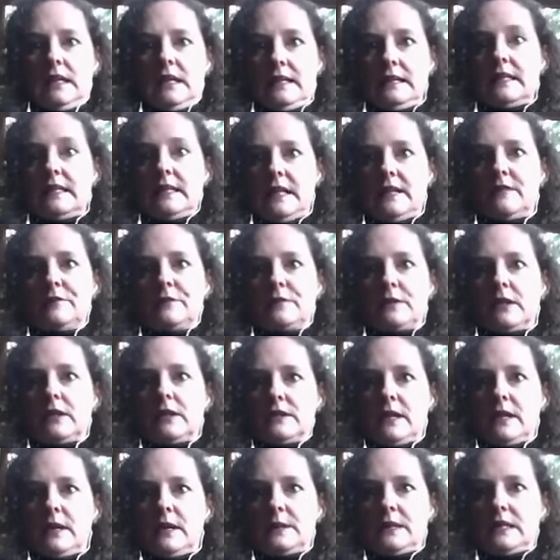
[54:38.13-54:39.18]
and instead of
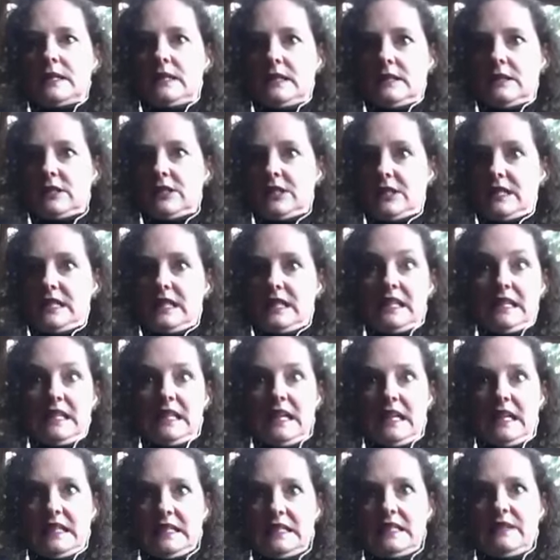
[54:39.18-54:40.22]
because I was just seeing
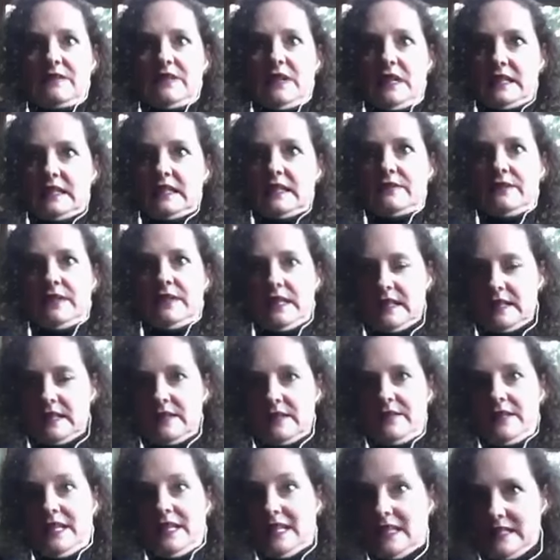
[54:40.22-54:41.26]
negative, negative,
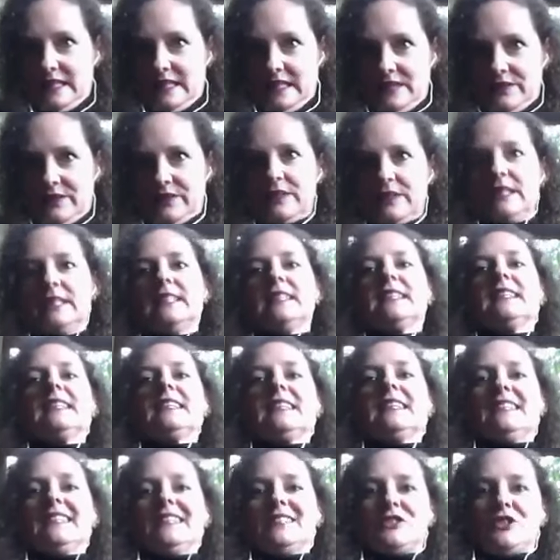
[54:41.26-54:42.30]
negative, negative,
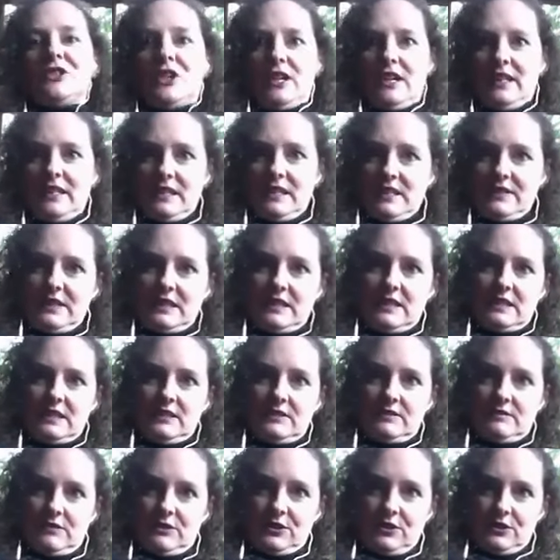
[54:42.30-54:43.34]
trying to
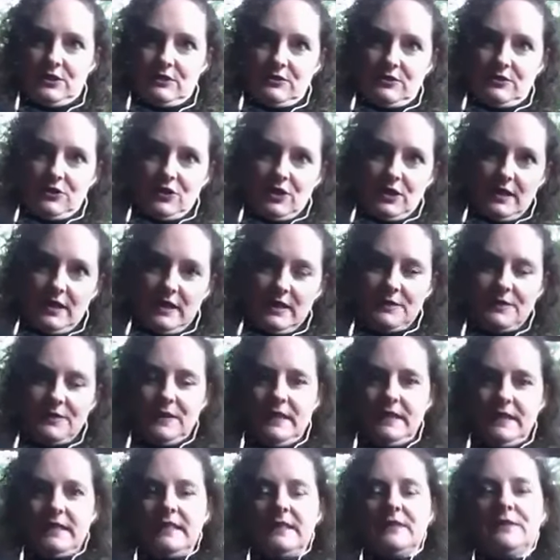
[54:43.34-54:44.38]
try to
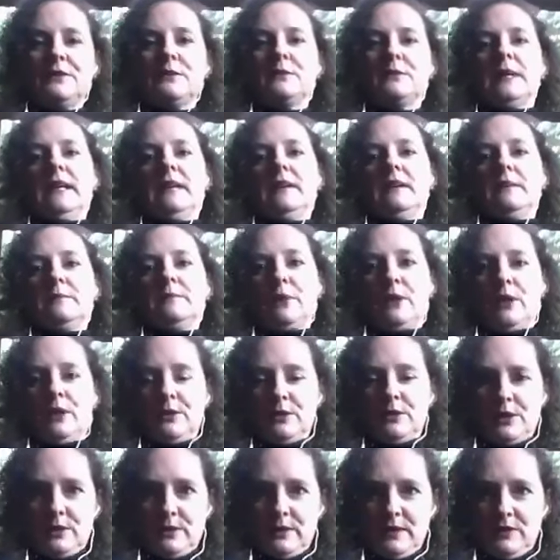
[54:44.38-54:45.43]
find a different way
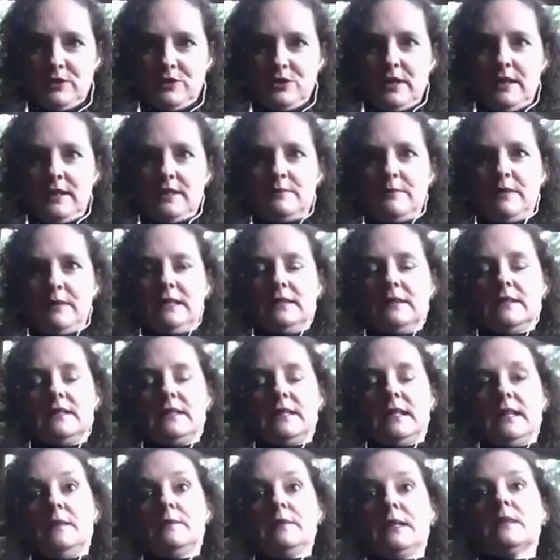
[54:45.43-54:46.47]
approach to it and try and
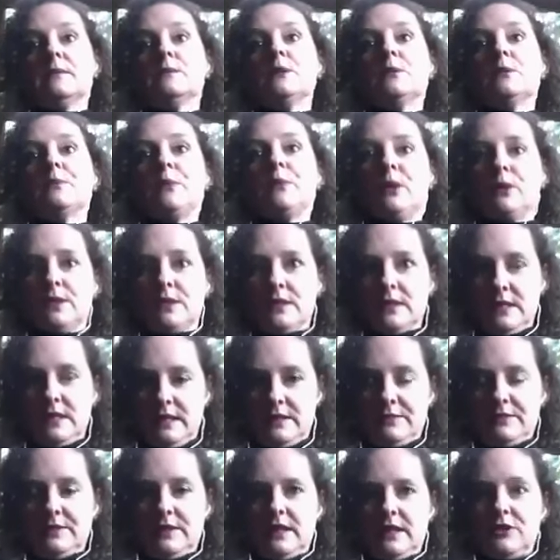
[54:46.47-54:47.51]
see it as a more
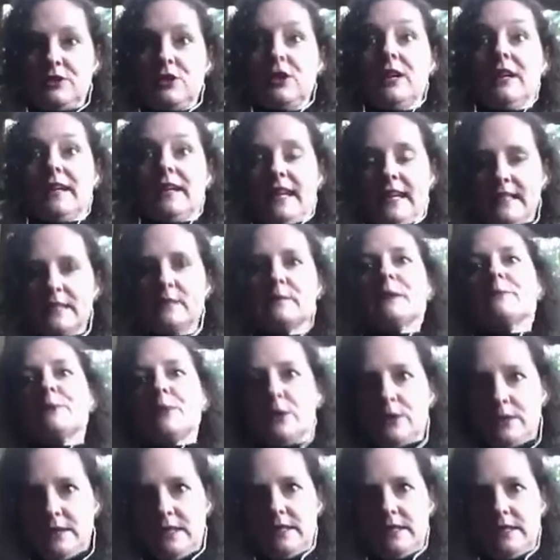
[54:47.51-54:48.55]
positive, like try and get something
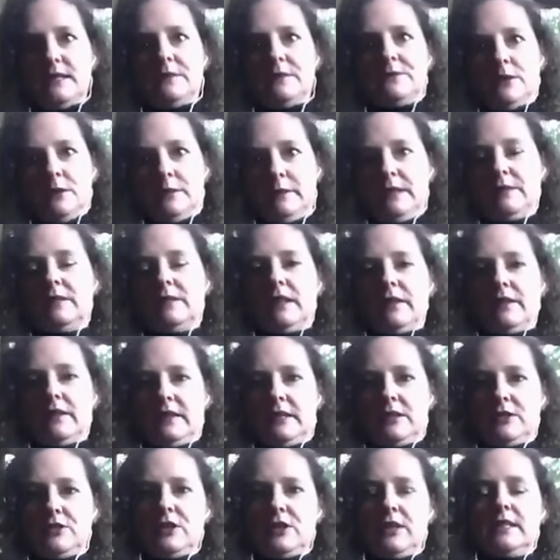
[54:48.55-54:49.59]
positive from it rather
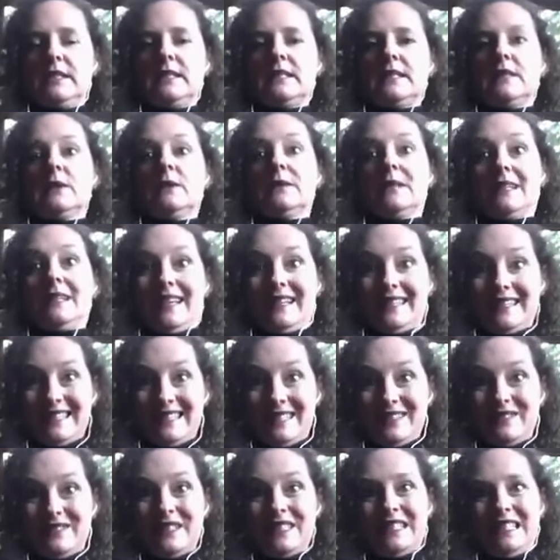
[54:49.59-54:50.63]
than try and see all the
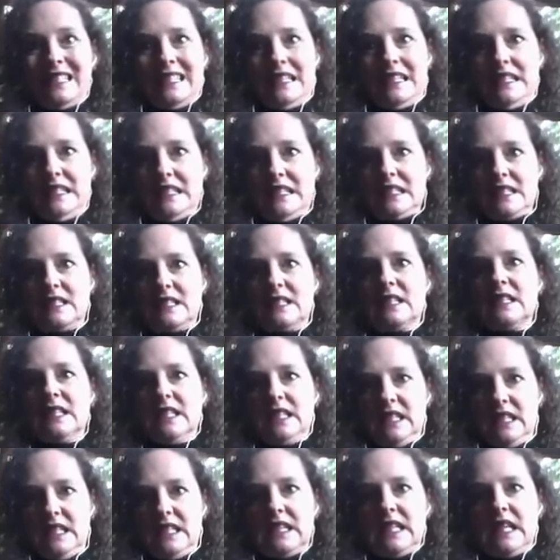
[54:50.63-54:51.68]
negativity in it.
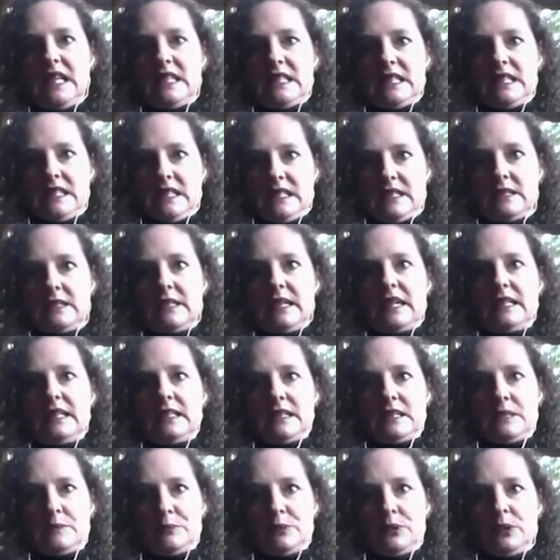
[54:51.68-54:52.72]
That's
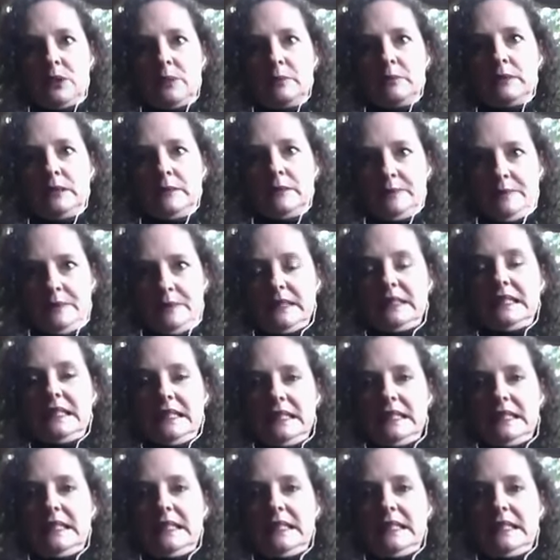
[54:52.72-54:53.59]
that's the problem.